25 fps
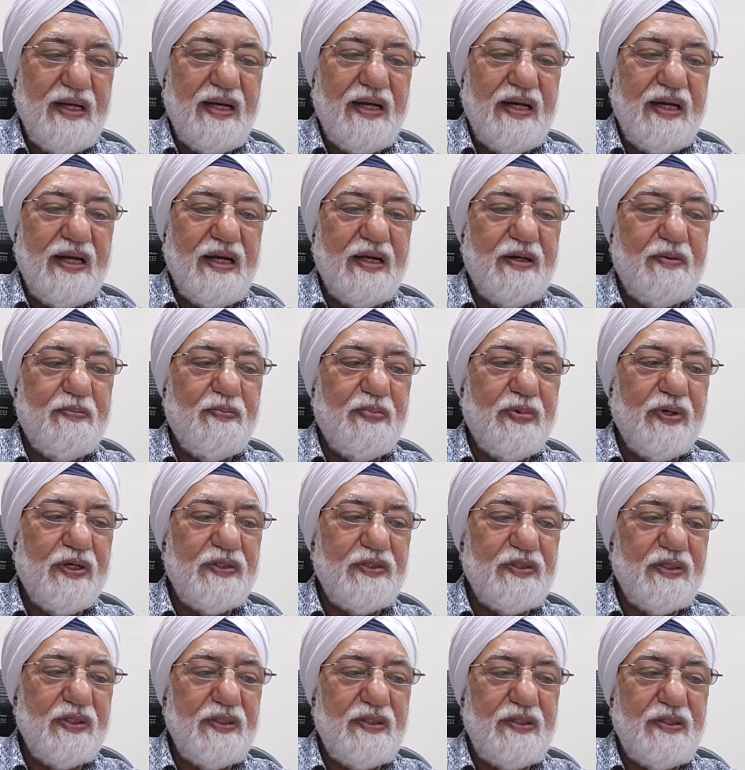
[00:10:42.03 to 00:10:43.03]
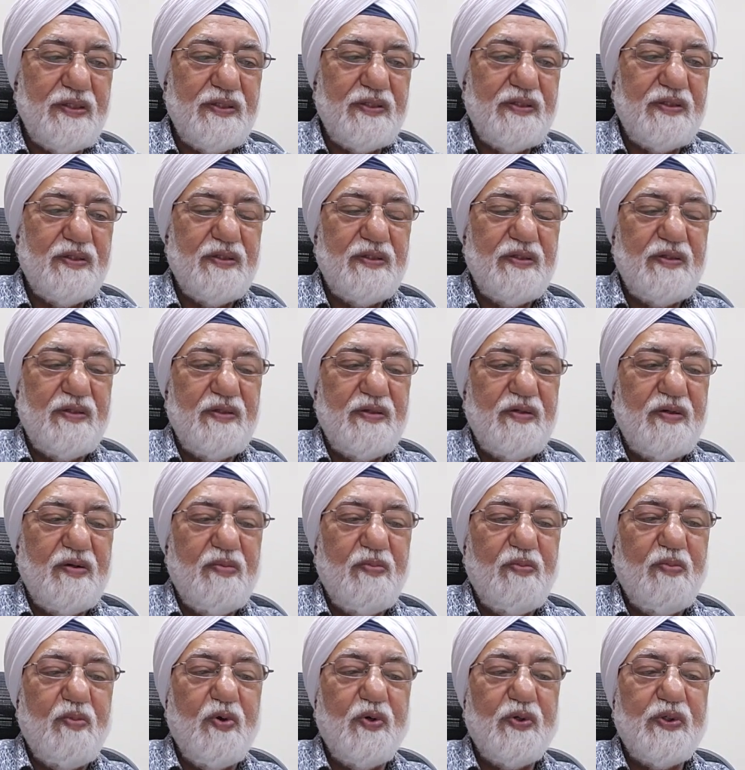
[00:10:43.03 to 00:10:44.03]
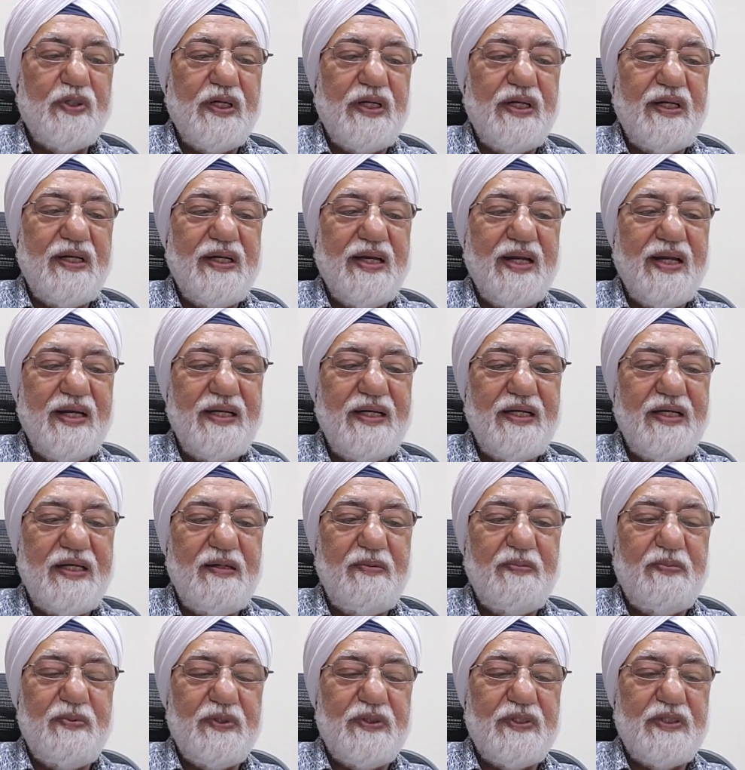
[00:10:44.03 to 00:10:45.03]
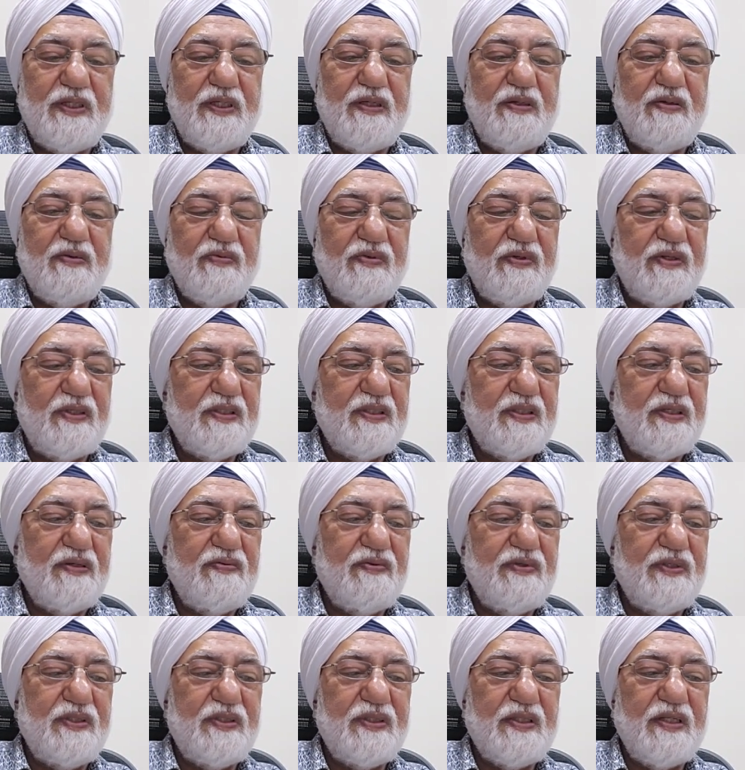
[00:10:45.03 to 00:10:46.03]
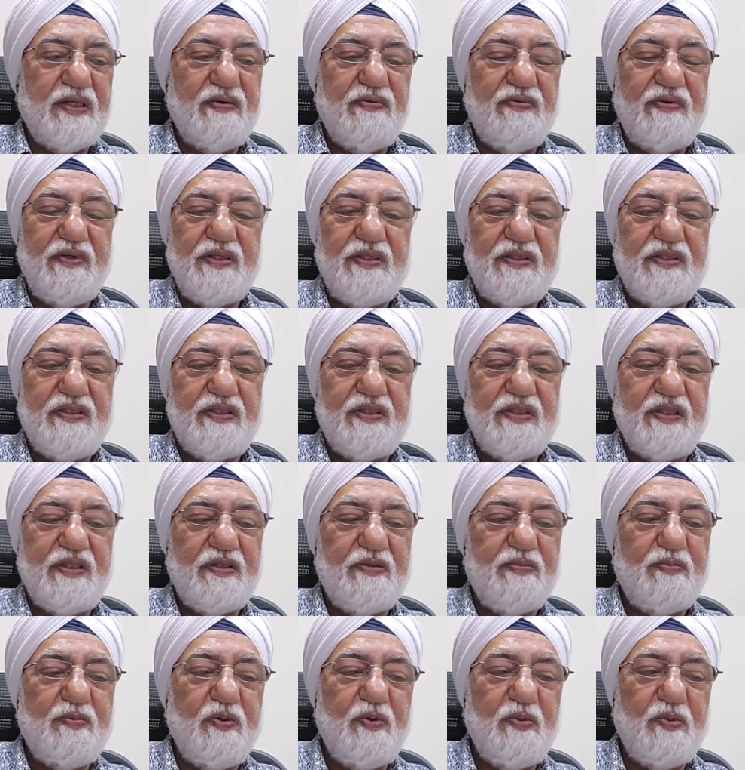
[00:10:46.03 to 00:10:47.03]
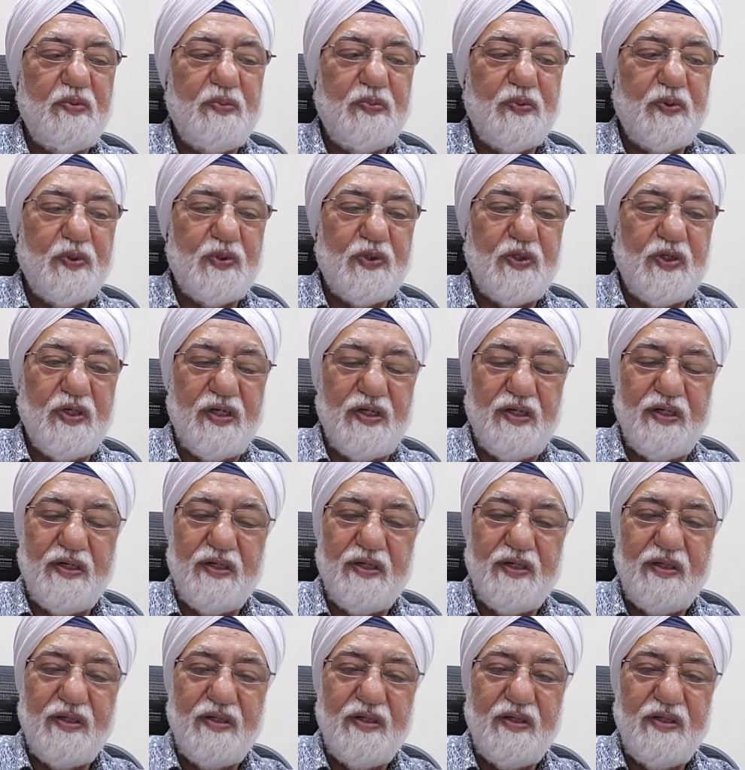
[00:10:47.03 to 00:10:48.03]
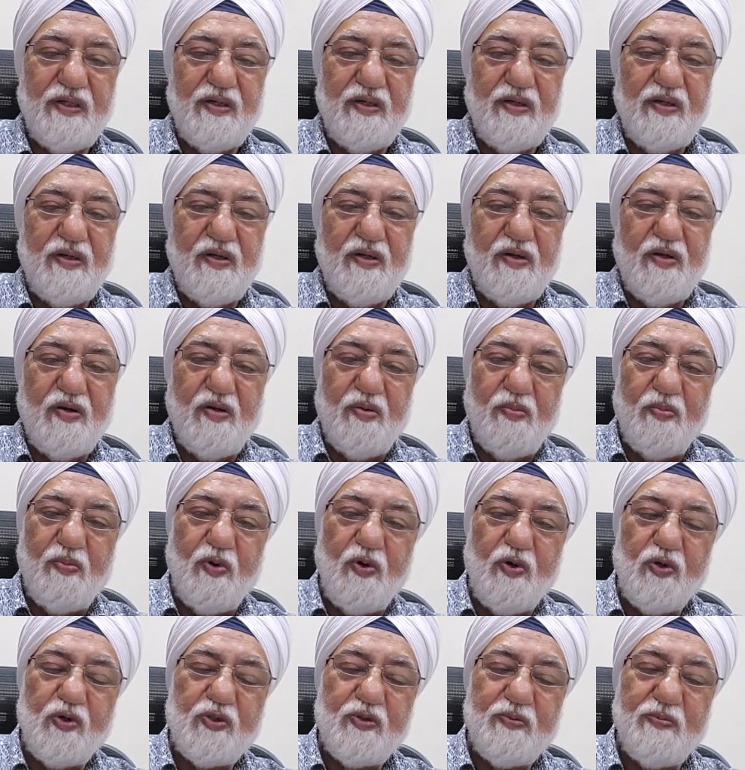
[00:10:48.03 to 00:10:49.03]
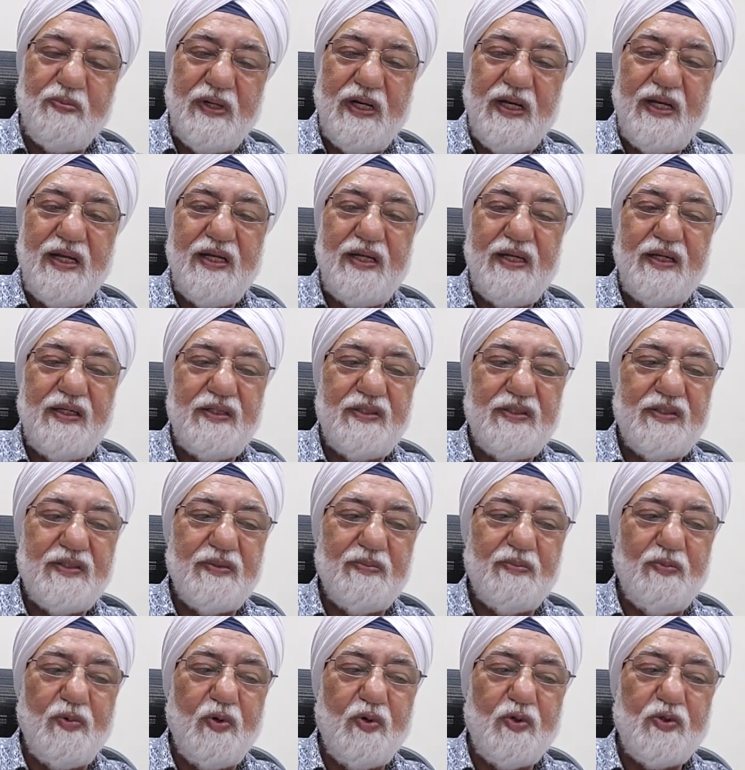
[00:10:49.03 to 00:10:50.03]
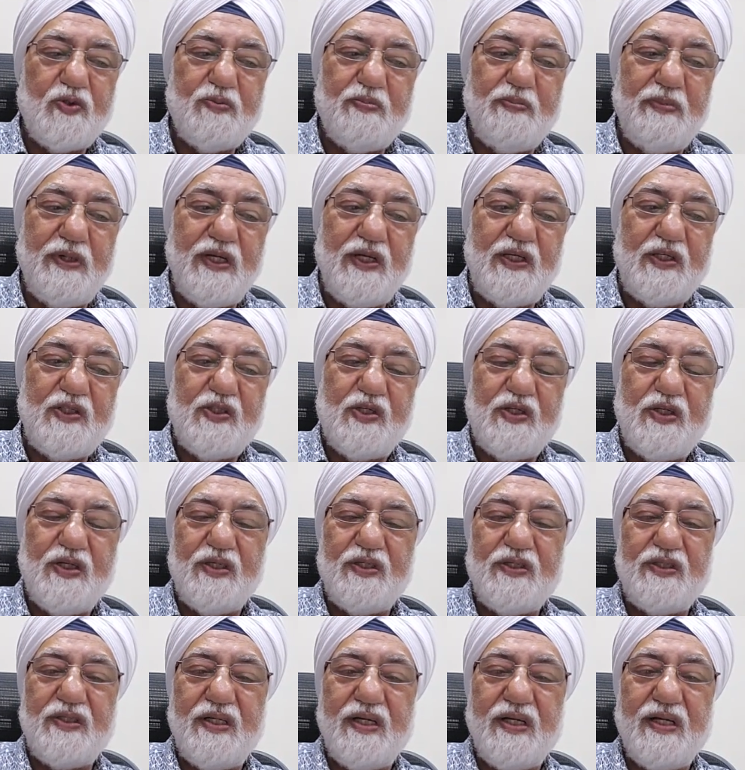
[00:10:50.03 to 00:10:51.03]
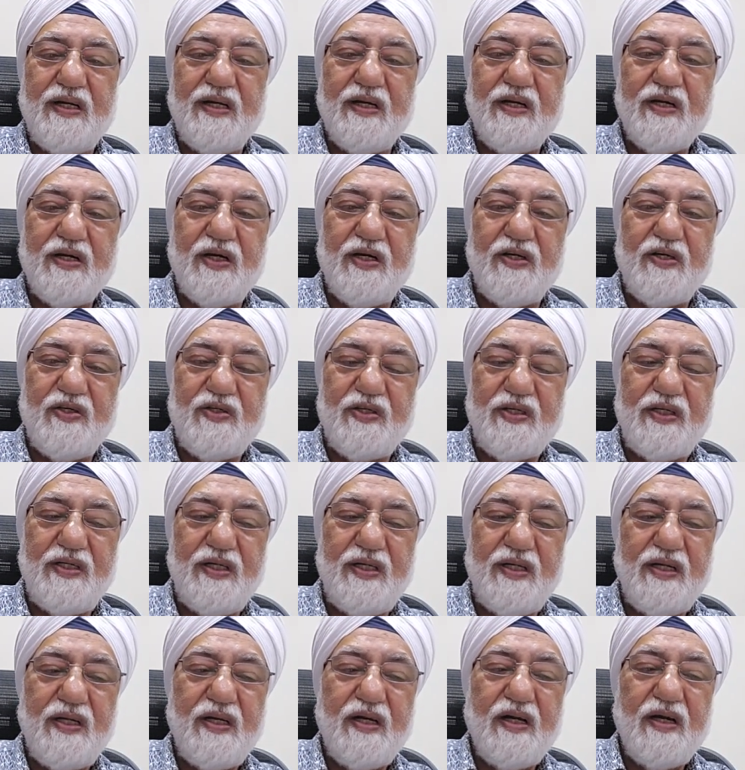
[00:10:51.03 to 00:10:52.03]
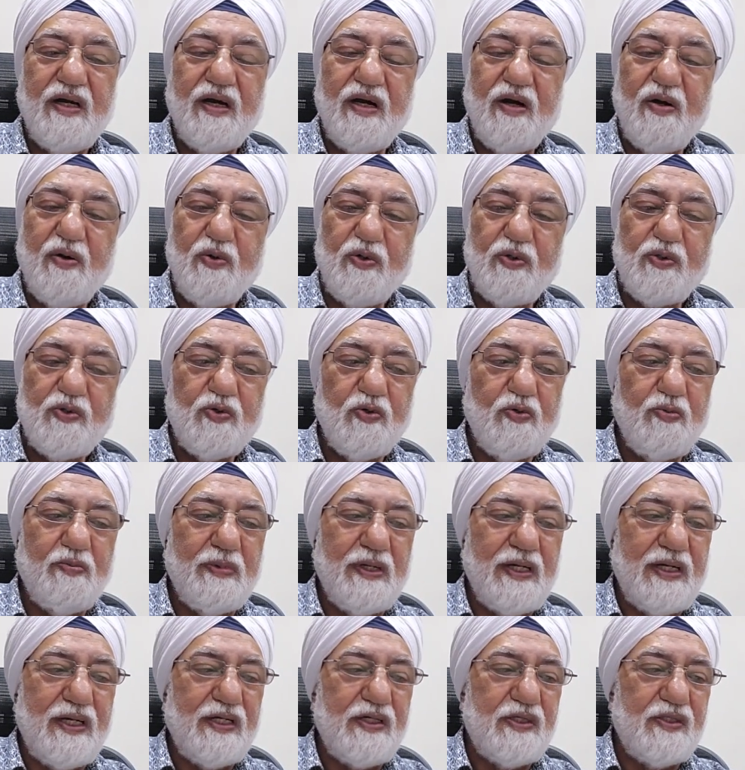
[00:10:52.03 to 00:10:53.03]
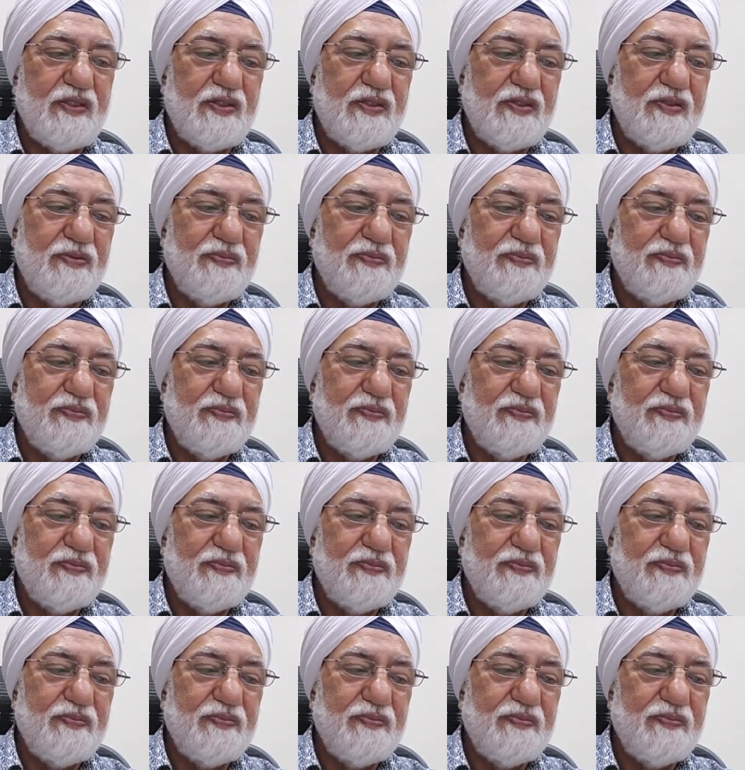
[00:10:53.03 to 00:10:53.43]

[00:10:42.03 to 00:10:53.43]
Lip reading: At present, more than 90% of the civil service is Bhumiputra. Most ministers in our country are also Malays.